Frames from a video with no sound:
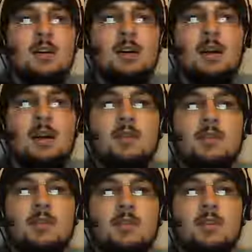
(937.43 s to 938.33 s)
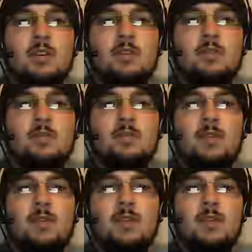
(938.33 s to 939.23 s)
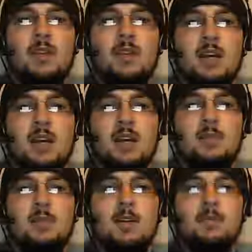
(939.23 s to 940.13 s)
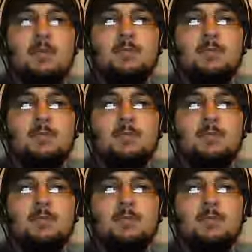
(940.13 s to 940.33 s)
It's also called a false dichotomy,